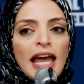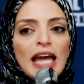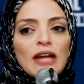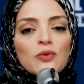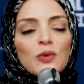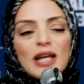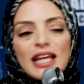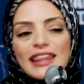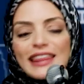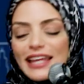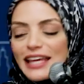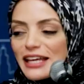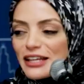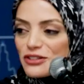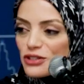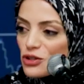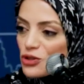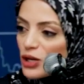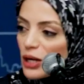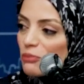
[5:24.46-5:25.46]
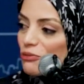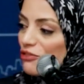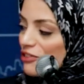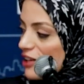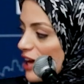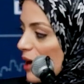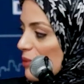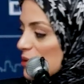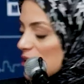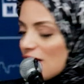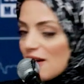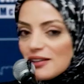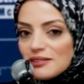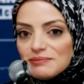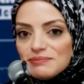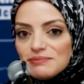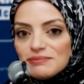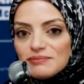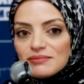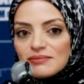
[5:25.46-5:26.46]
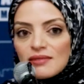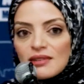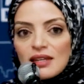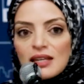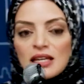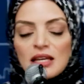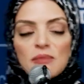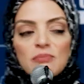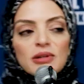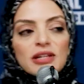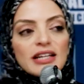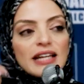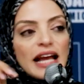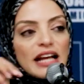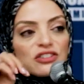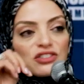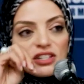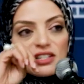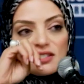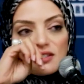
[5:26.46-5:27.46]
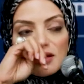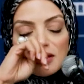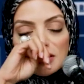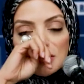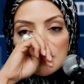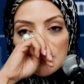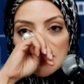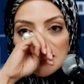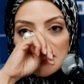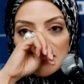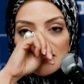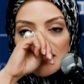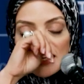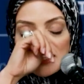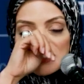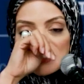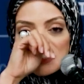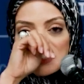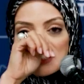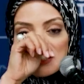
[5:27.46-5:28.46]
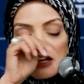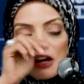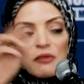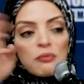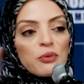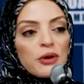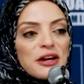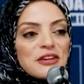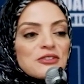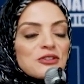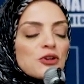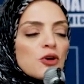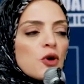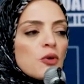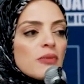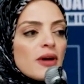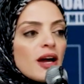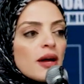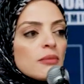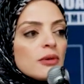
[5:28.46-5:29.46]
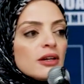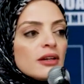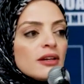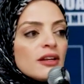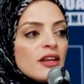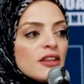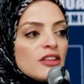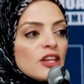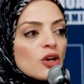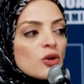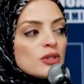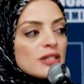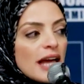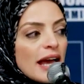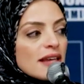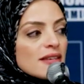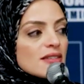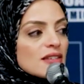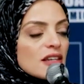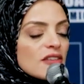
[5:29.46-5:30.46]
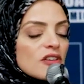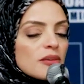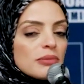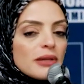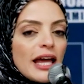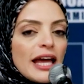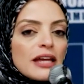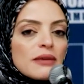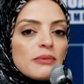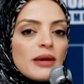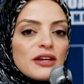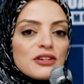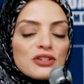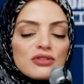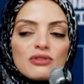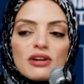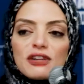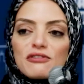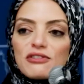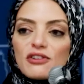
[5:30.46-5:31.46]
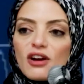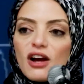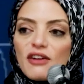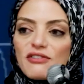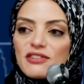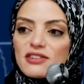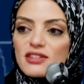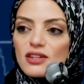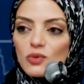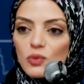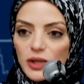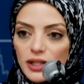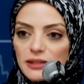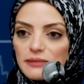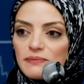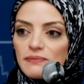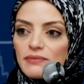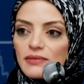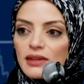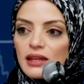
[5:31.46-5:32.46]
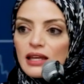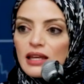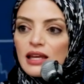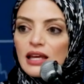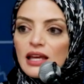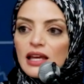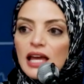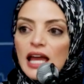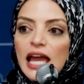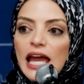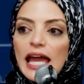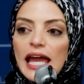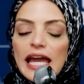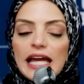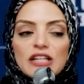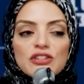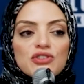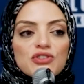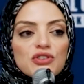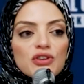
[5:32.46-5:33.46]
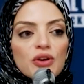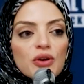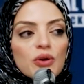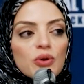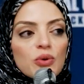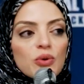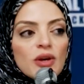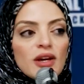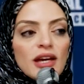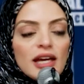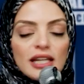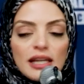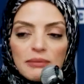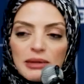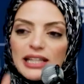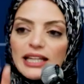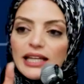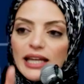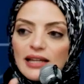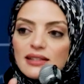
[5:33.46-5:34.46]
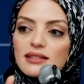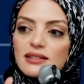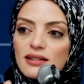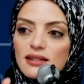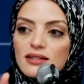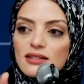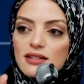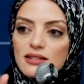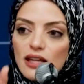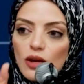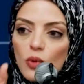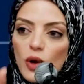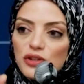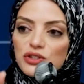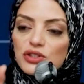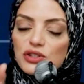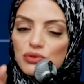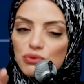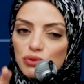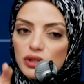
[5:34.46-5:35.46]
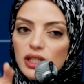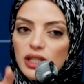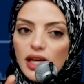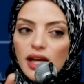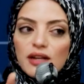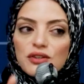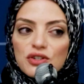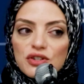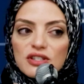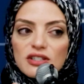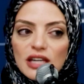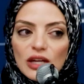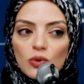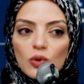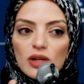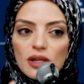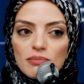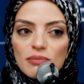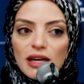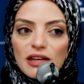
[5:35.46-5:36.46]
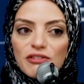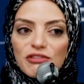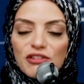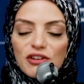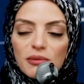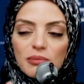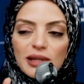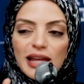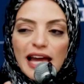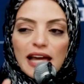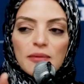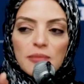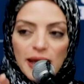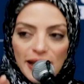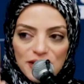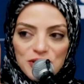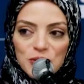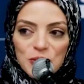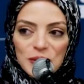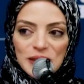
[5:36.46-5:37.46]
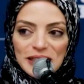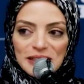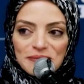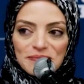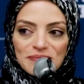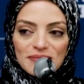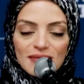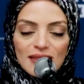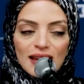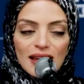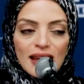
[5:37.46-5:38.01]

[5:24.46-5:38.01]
And we think it's a Trump phenomenon, but it actually started with the election of President Obama, the audacity of a black man to run for office and win. And so, and I'm gonna get to this because I want you to really understand what it meant for a black man to win.